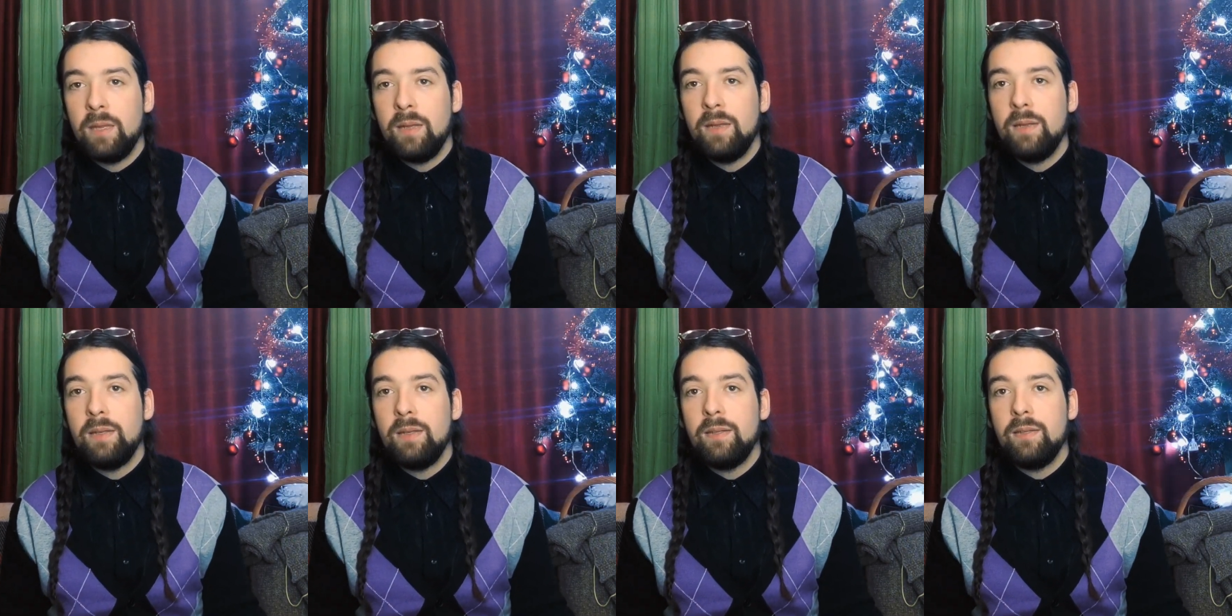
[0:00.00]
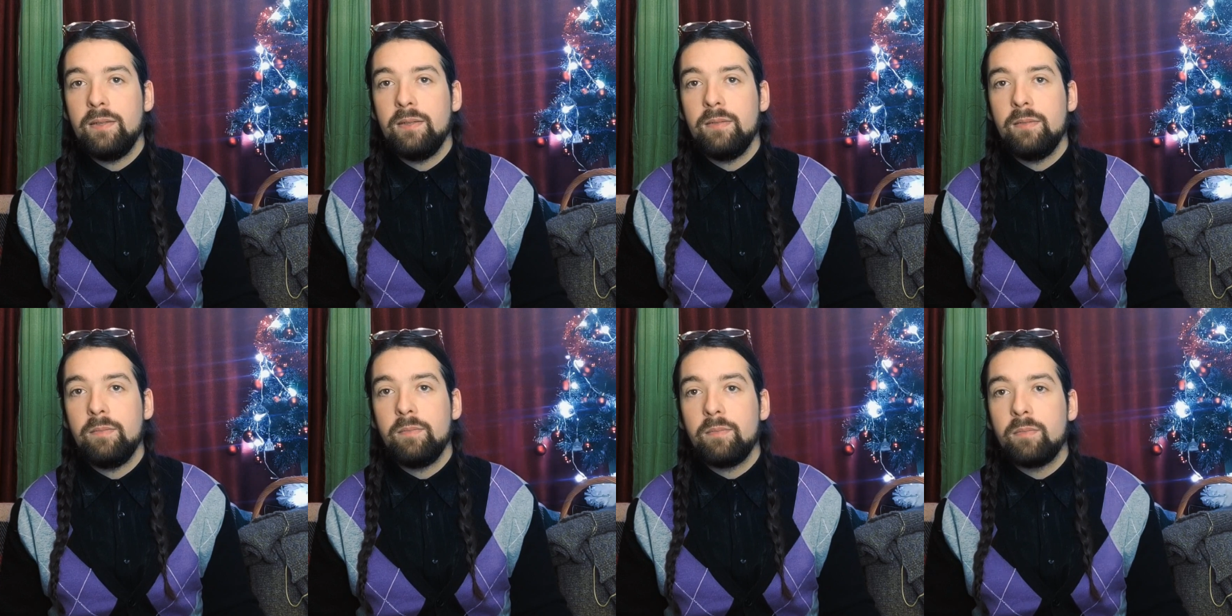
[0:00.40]

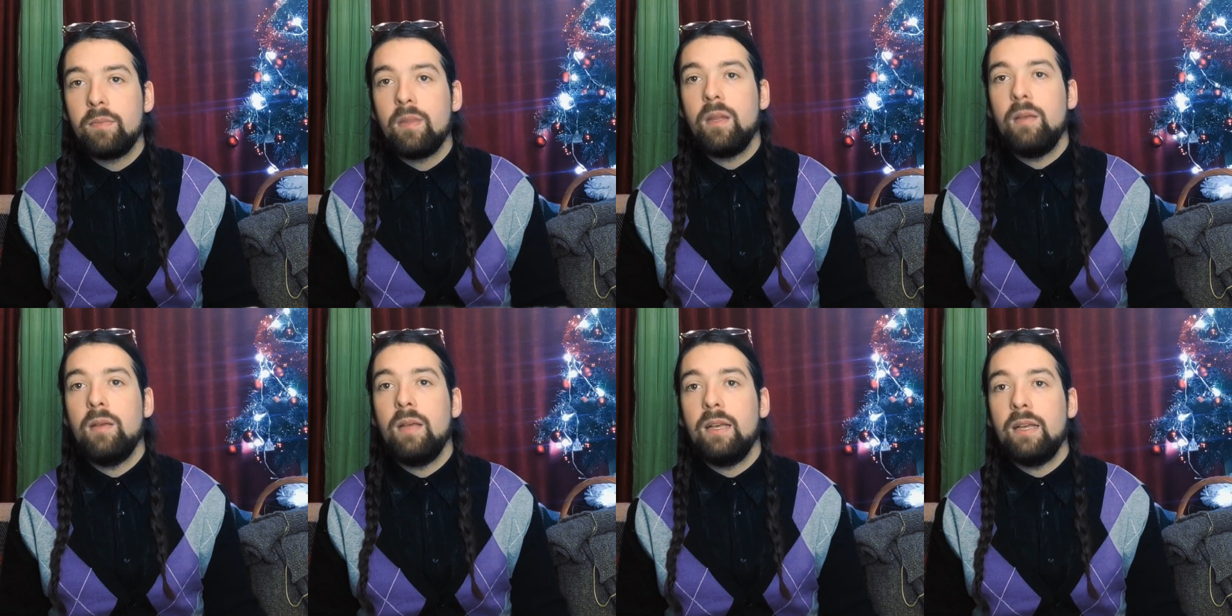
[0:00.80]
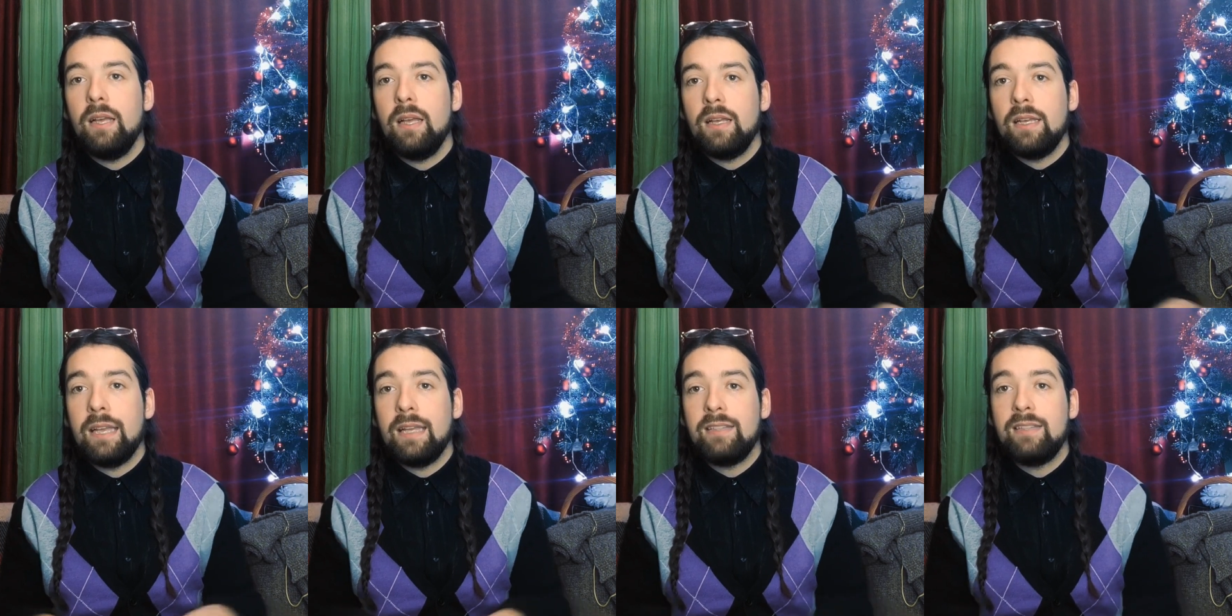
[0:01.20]

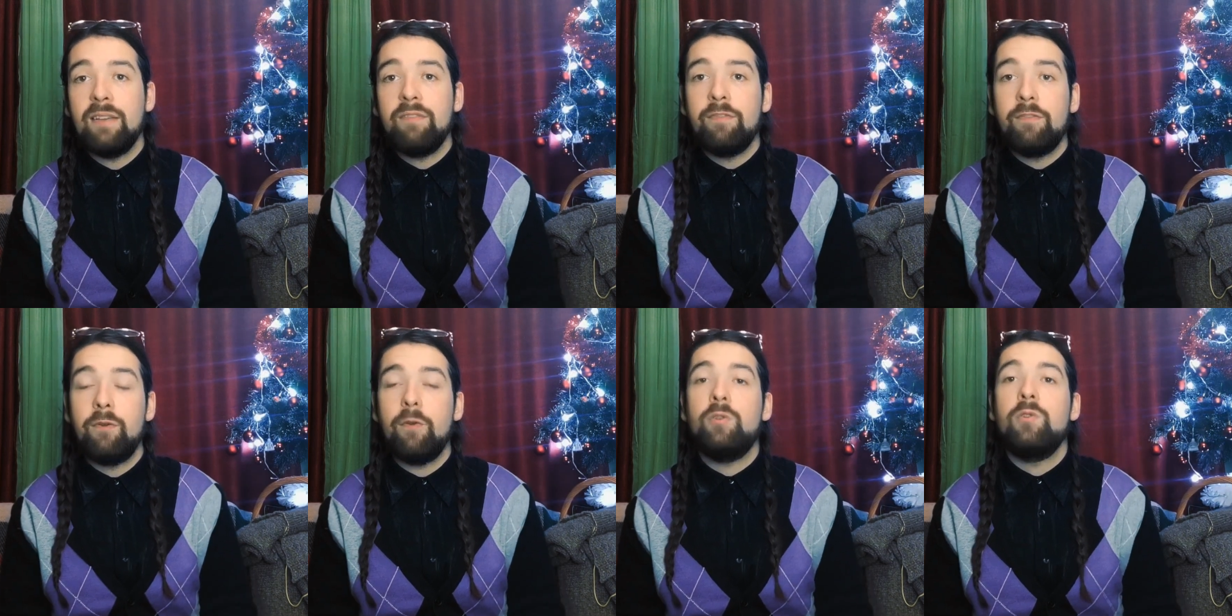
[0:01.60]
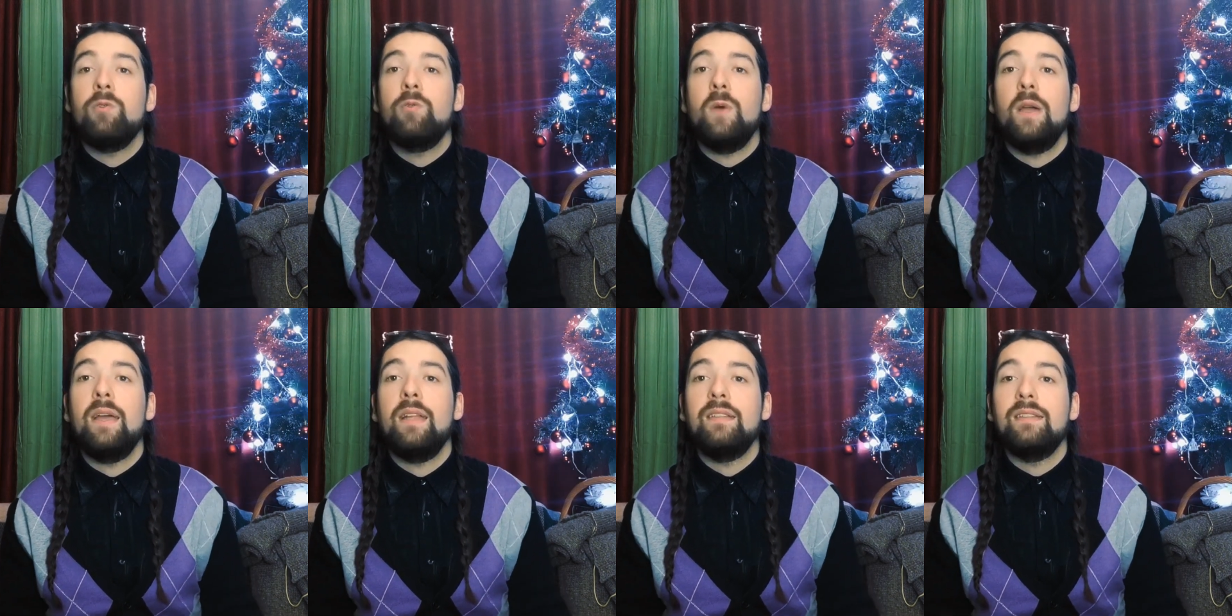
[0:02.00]
get some for
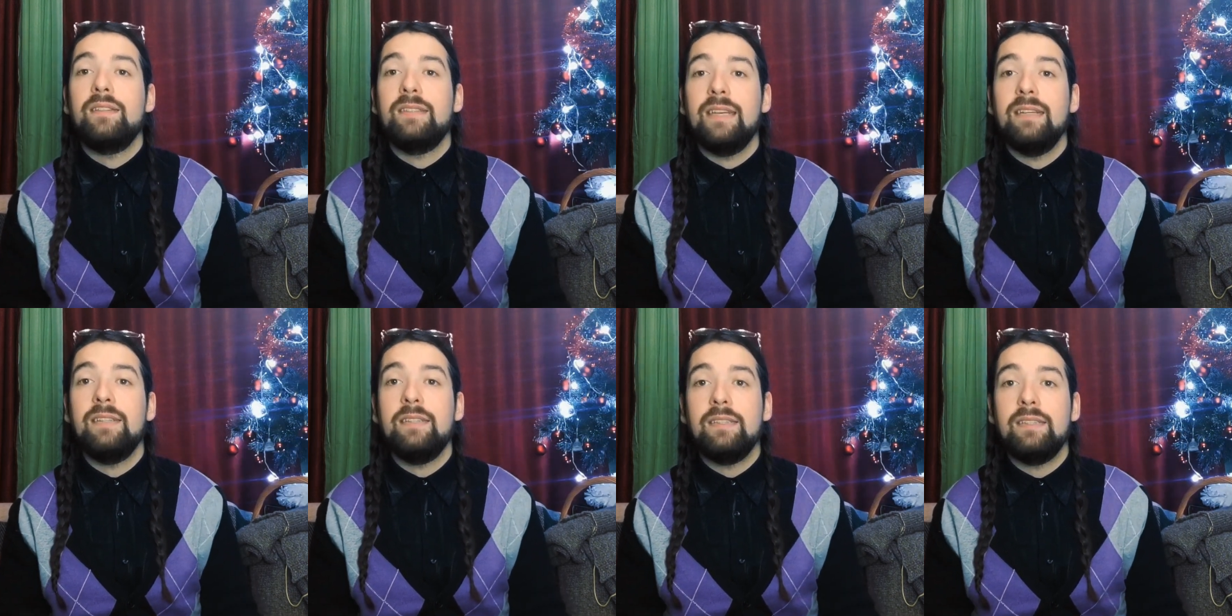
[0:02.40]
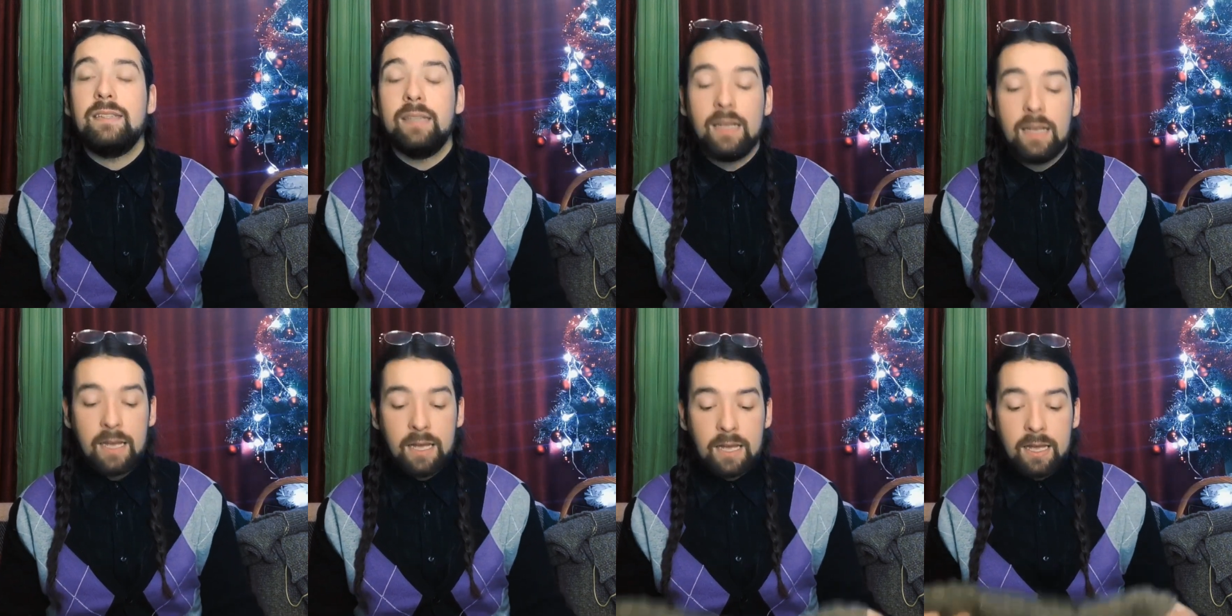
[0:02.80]
you and send
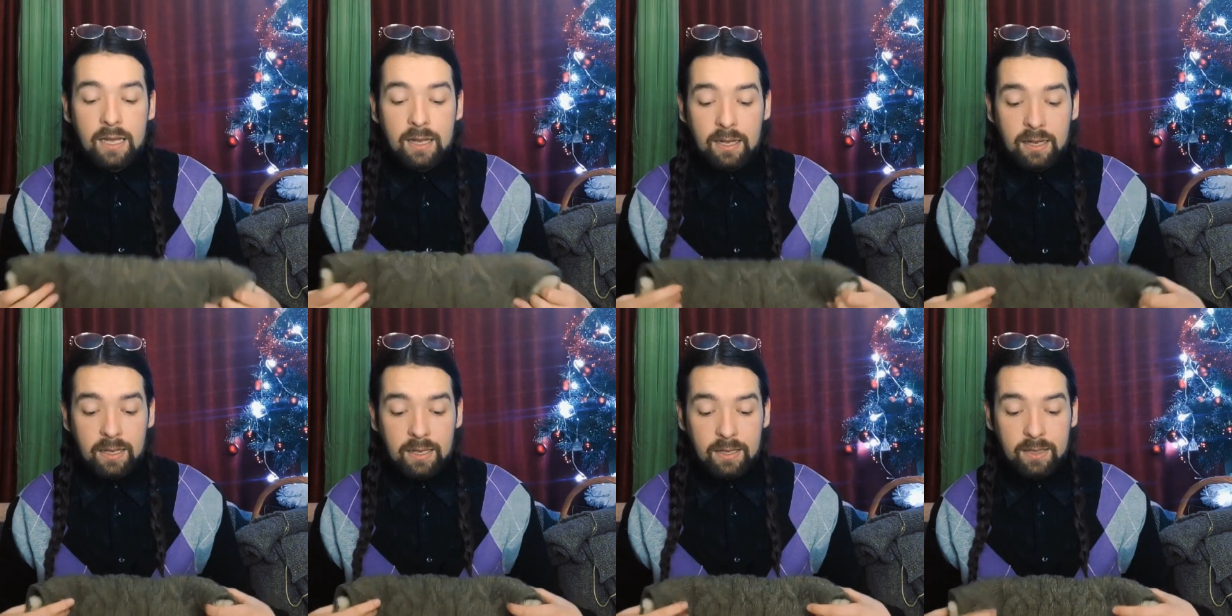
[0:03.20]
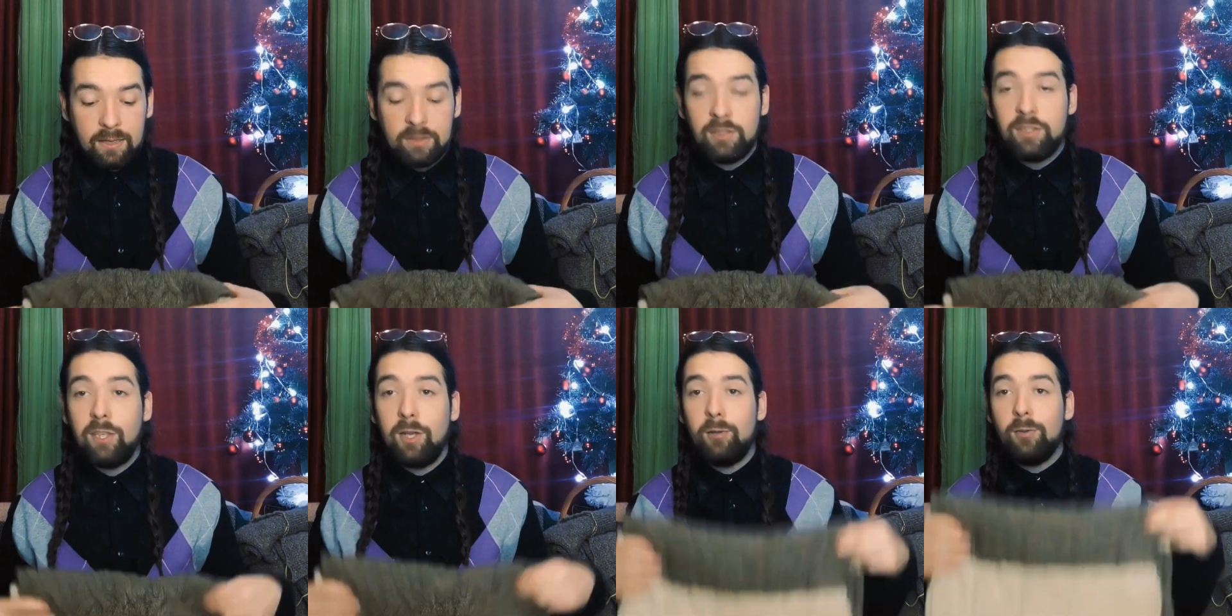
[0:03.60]
it.
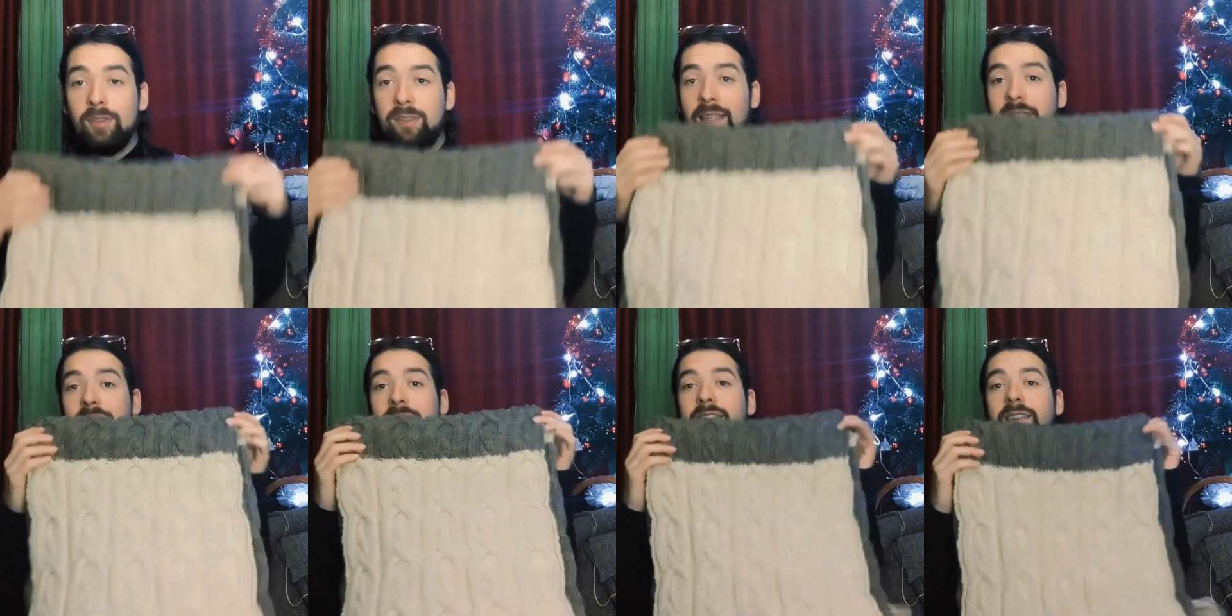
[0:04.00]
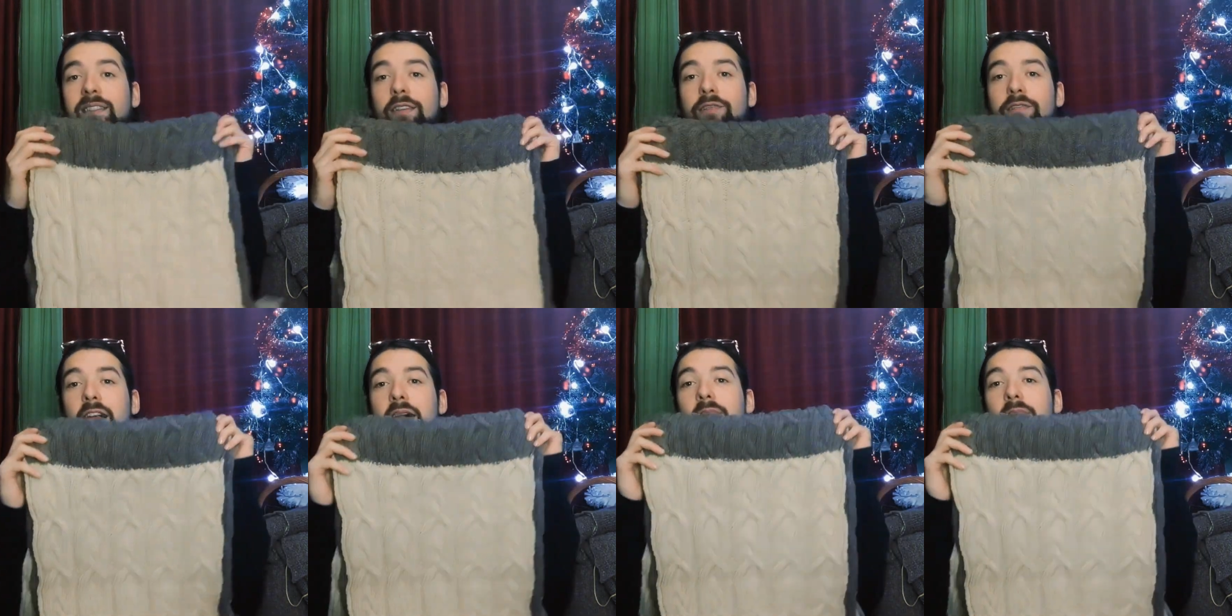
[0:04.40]
So this is the